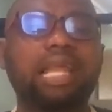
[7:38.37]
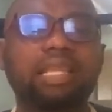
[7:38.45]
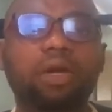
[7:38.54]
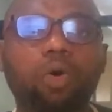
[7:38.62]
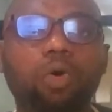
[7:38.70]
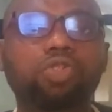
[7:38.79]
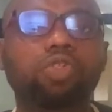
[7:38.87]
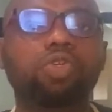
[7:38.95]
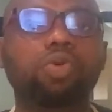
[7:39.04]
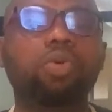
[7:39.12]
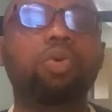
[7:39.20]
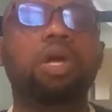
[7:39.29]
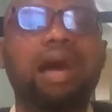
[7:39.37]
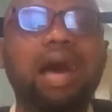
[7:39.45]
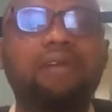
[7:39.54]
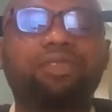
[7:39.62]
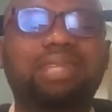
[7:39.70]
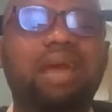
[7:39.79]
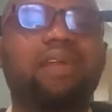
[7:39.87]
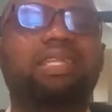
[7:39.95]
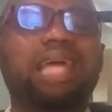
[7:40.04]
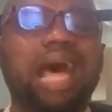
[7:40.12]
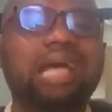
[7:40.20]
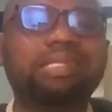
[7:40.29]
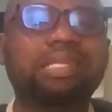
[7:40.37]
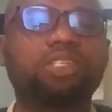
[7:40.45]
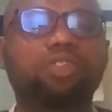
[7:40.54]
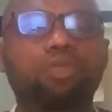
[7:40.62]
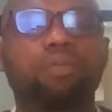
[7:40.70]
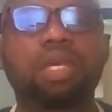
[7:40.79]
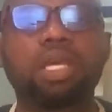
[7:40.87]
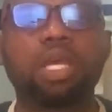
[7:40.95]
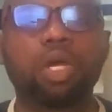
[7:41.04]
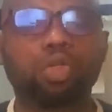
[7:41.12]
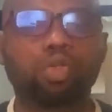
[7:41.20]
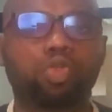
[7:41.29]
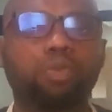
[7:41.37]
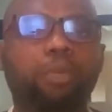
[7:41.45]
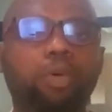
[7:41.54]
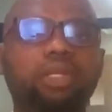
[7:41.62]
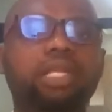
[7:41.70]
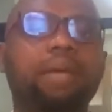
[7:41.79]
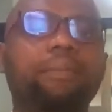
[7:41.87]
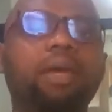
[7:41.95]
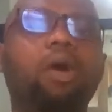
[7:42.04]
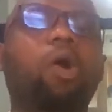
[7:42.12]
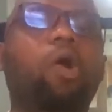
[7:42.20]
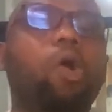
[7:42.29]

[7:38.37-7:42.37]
and also have direct access to me to support them